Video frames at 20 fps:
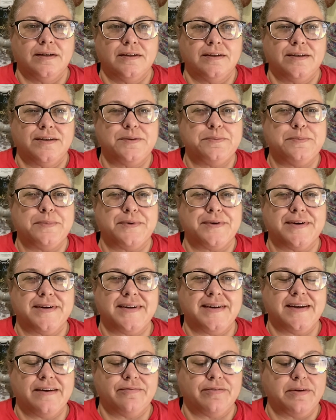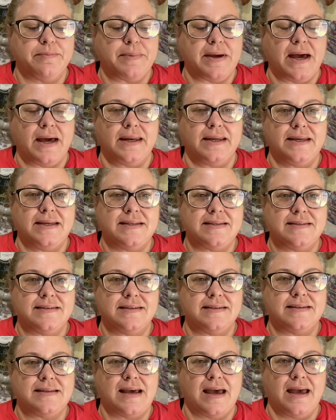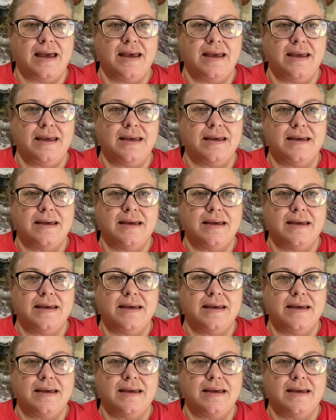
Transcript: Good morning, everybody. Today